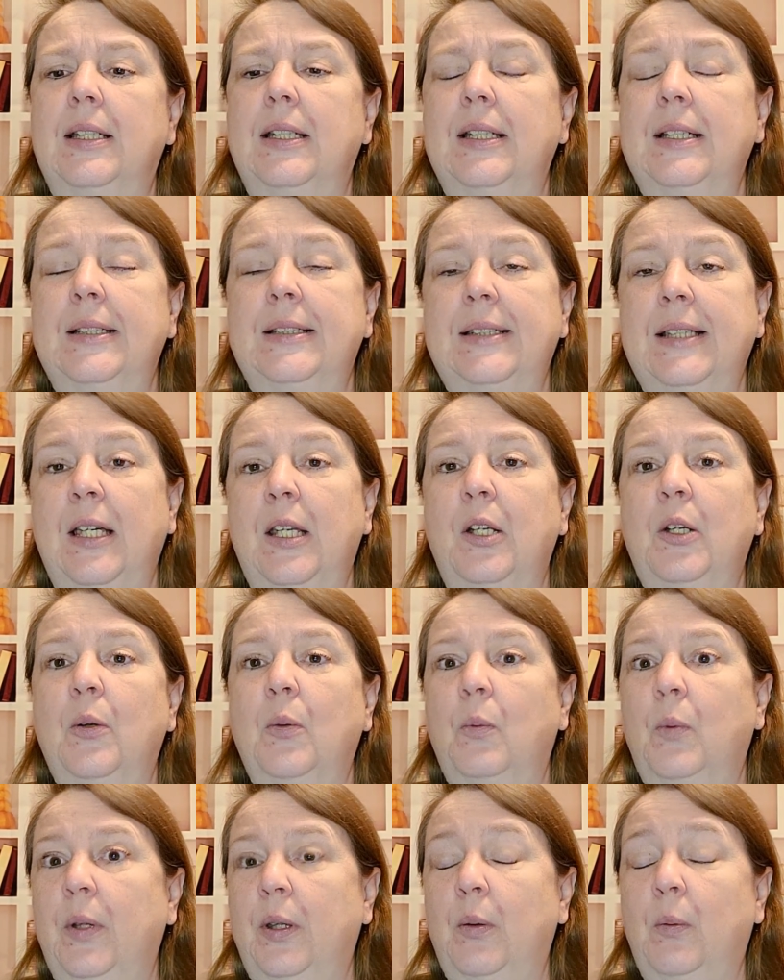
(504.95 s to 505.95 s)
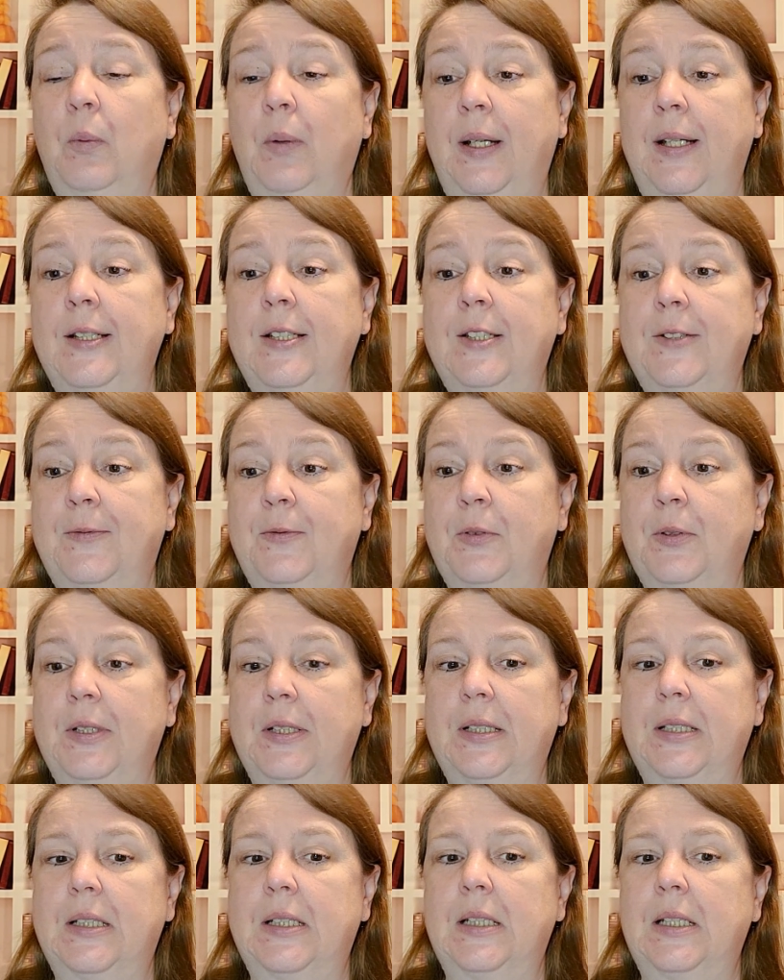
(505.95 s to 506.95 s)
He said with a raised
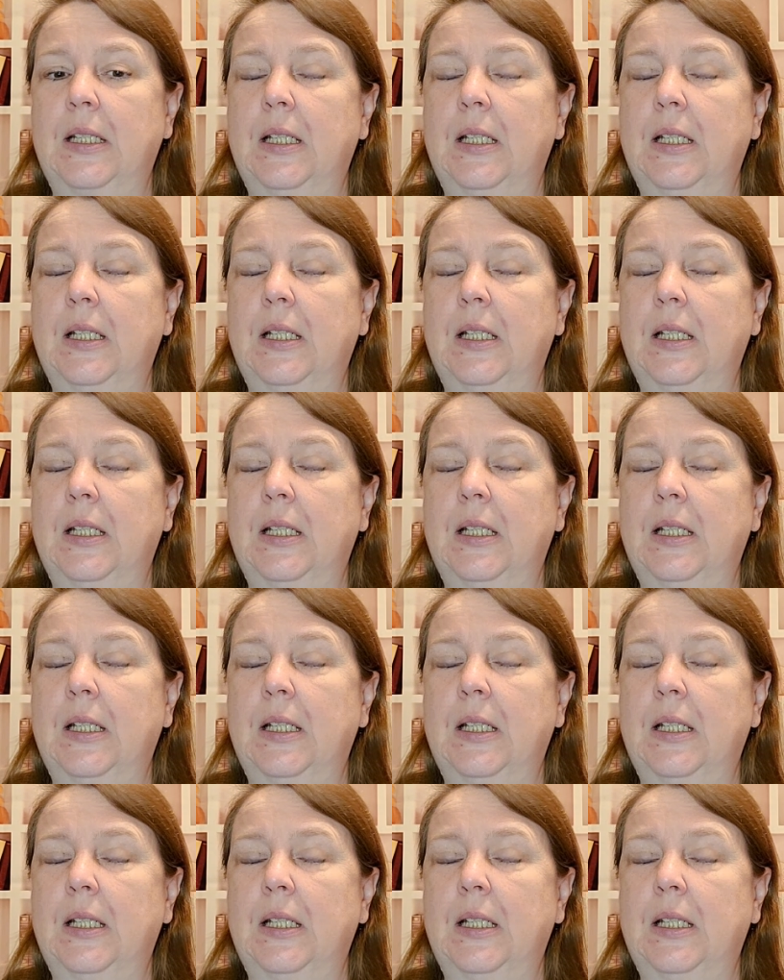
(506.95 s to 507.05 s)
voice,